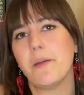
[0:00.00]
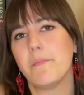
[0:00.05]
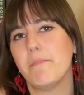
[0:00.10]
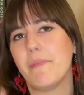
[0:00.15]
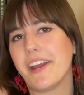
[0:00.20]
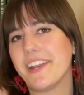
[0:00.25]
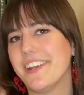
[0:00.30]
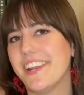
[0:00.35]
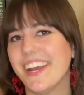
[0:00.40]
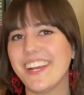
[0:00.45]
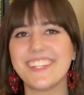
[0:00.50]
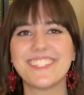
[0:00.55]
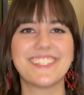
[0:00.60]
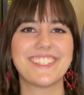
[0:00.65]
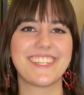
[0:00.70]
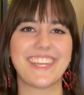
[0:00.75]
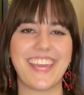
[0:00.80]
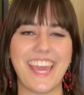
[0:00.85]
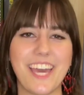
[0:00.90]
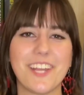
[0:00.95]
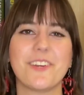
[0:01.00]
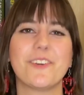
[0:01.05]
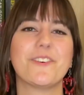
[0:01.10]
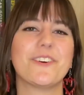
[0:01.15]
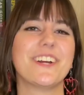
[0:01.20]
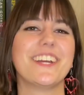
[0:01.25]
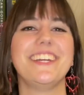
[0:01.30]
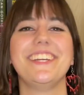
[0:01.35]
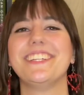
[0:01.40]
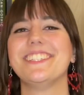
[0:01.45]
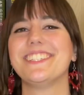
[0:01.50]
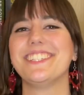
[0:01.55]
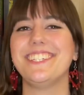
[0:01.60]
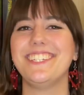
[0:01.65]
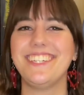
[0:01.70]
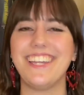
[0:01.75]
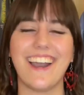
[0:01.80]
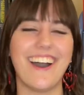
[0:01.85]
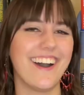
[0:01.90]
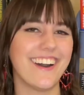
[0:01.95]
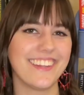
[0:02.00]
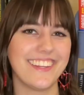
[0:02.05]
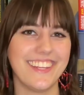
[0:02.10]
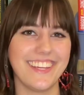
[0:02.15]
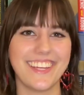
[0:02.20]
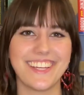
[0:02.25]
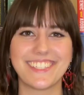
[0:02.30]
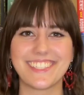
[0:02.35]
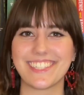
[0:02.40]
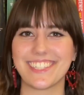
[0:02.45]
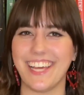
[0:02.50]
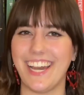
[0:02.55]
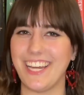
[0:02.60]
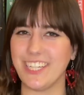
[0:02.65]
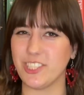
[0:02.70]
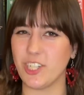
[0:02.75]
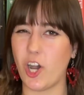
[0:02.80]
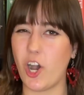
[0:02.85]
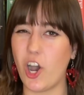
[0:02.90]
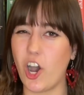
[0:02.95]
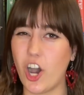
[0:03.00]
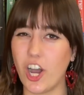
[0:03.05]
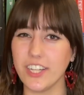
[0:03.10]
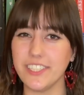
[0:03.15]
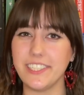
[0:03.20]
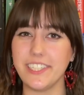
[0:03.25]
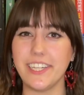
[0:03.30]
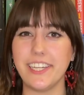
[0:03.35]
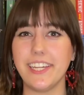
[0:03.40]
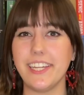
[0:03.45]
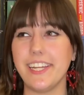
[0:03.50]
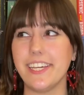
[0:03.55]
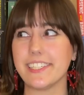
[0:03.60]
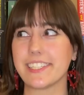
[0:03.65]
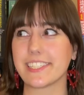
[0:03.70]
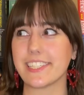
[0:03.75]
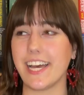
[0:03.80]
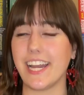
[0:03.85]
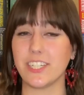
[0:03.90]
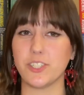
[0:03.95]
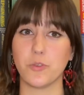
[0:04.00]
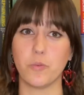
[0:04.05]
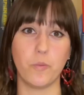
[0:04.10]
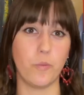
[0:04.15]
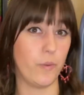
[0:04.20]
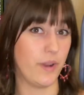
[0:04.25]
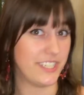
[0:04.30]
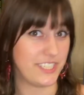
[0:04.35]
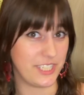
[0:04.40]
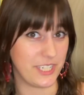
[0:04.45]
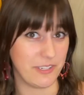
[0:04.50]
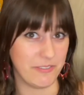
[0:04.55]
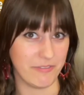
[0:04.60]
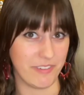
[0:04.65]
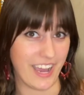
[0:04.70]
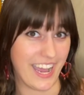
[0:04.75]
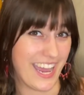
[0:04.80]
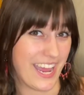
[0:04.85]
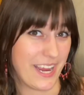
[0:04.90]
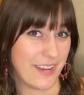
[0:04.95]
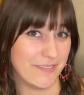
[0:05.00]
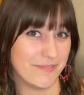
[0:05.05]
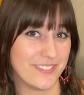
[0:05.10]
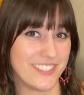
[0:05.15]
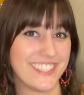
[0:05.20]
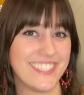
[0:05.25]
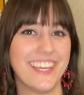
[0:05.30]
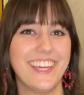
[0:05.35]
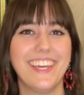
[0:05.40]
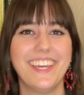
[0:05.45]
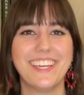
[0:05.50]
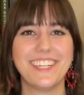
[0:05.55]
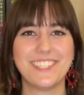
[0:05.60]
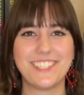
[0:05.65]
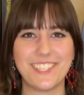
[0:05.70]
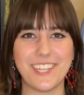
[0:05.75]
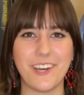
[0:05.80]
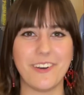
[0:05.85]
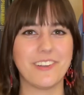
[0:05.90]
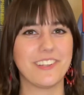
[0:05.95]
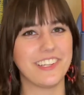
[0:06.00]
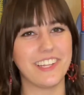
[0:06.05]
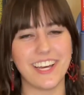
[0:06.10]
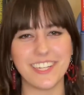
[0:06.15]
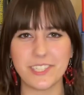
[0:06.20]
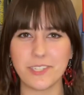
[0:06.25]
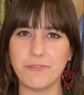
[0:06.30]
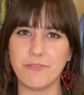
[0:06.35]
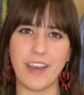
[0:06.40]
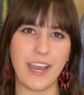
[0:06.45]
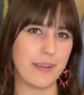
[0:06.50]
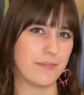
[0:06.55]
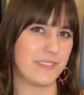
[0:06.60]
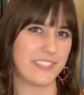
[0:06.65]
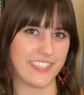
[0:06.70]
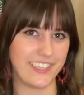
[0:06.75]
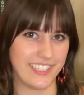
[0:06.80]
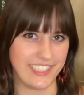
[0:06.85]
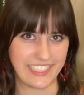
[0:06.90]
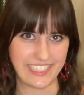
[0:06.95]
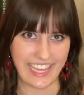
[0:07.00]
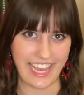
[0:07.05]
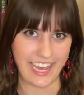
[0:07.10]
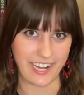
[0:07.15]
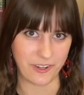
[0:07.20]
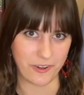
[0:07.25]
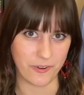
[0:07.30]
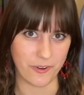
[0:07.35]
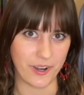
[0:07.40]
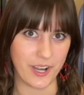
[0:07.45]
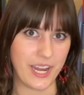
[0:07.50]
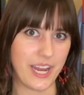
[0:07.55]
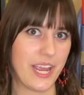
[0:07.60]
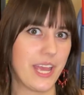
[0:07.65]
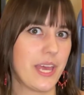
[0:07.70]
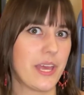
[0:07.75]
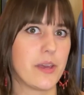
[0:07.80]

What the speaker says: My next category is gothic slash haunted slash witchy vibes. So lots of vibes in this category.